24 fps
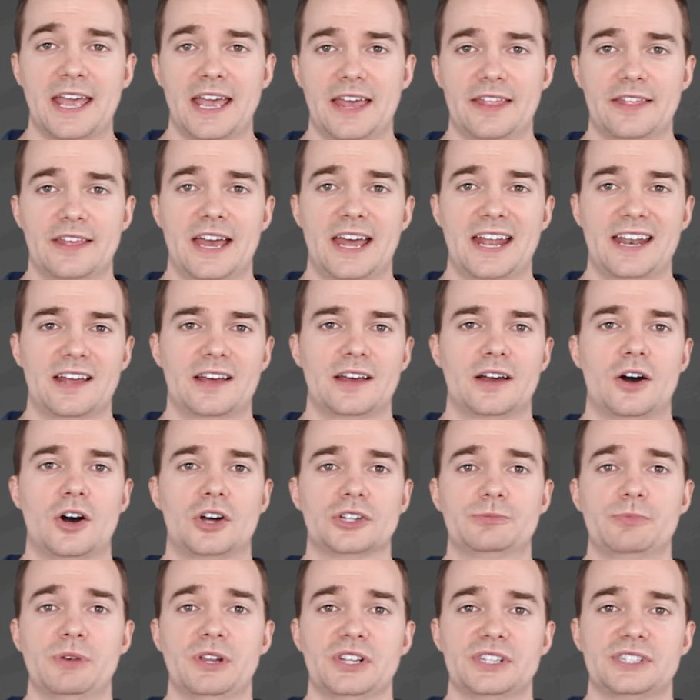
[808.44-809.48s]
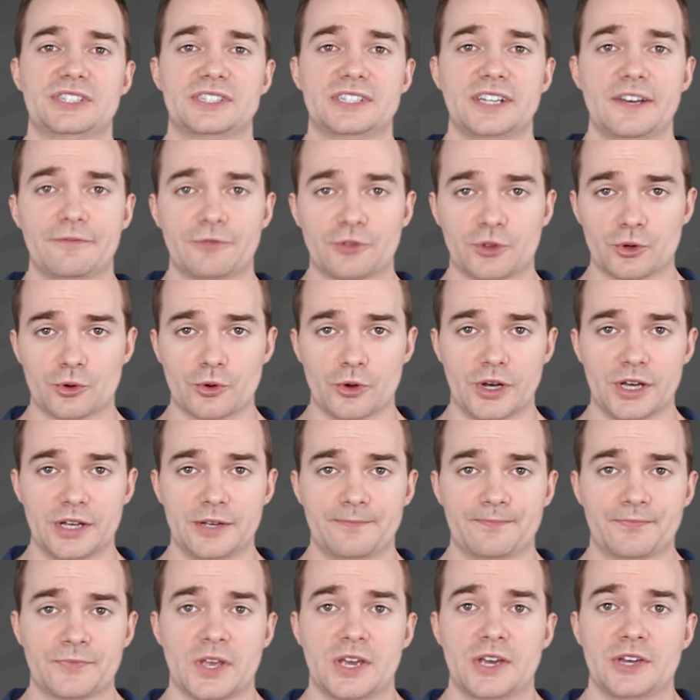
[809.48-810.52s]
and then ultimately sift through
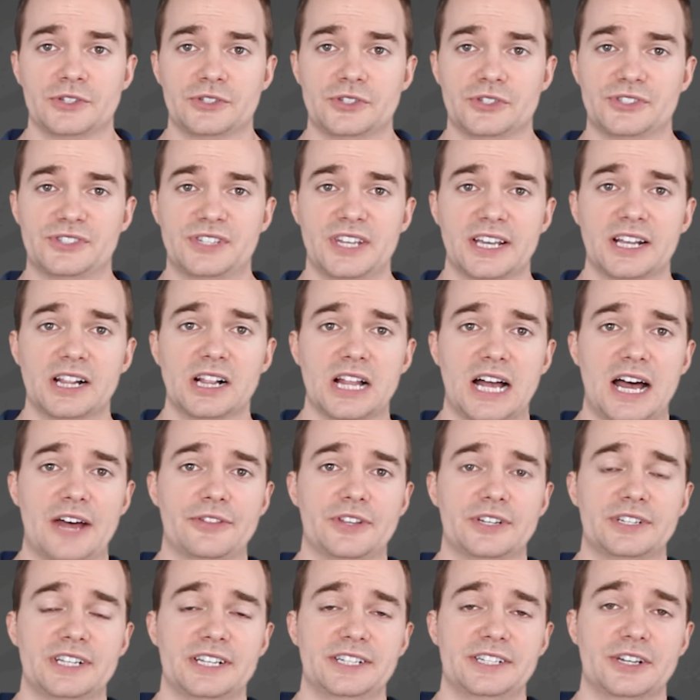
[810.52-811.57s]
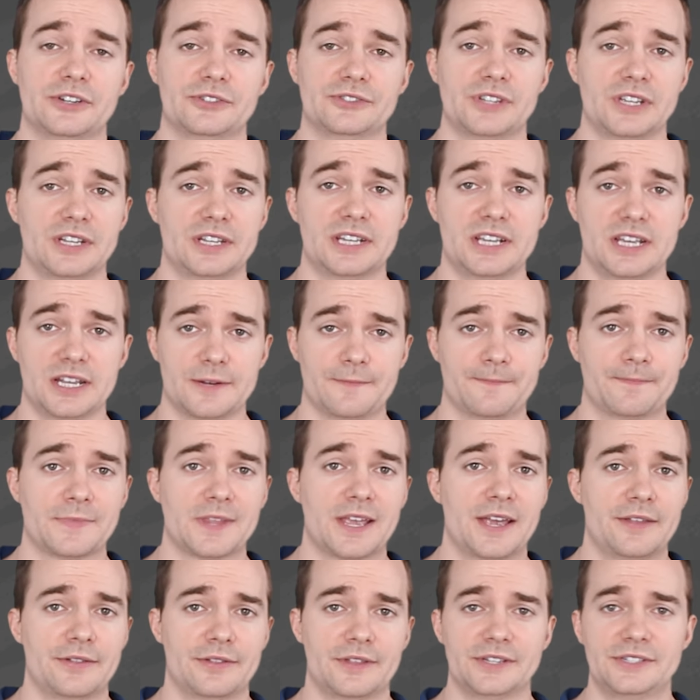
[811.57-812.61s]
it to single out the details they need.
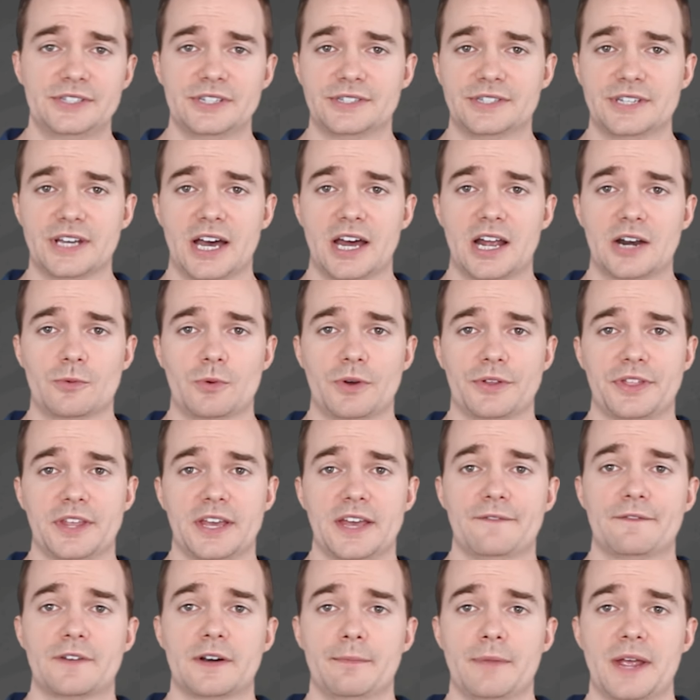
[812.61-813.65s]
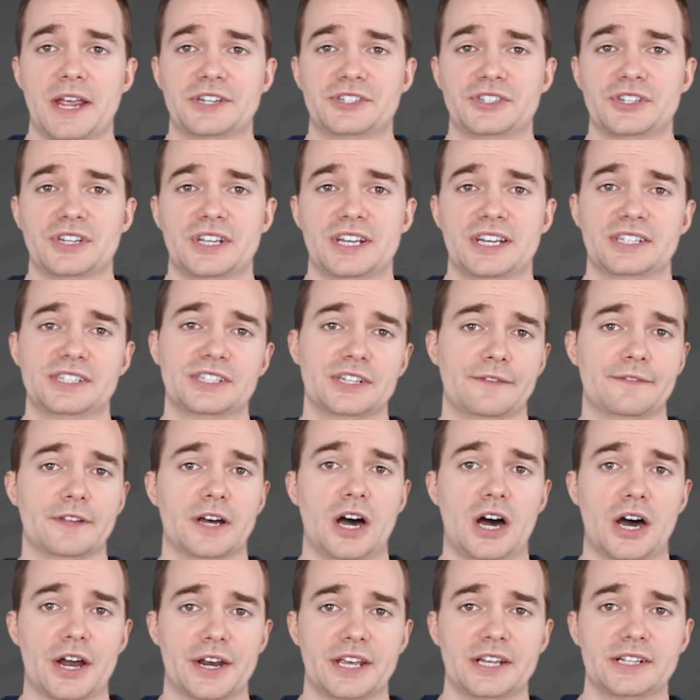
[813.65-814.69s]
This is done with the information needs of the
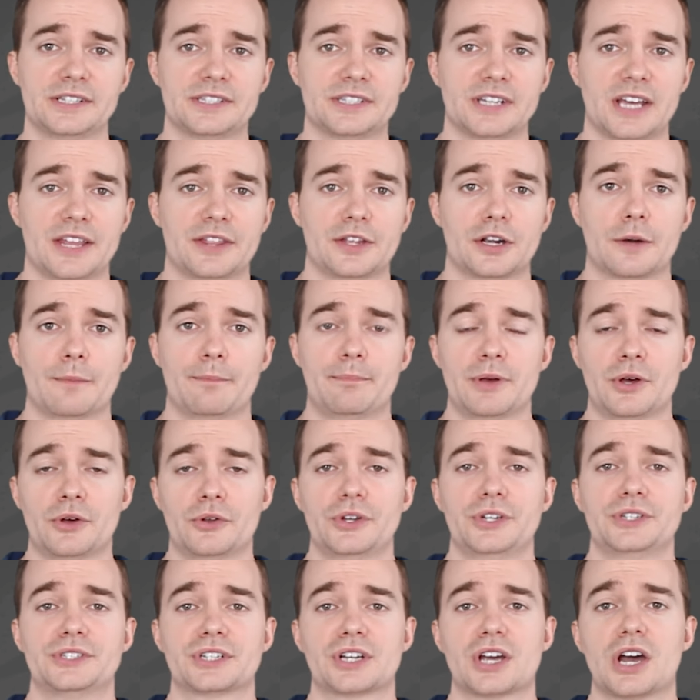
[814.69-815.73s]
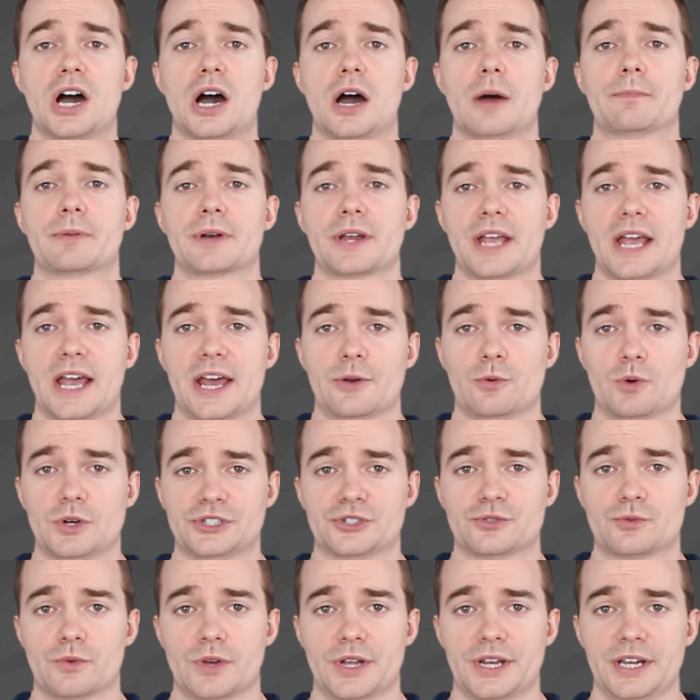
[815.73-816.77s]
audience and their ability to comprehend
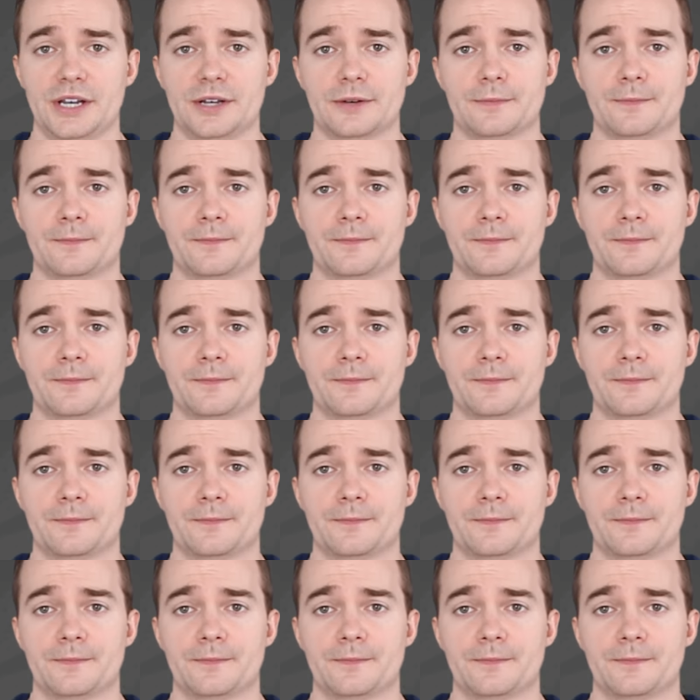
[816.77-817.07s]
what's written.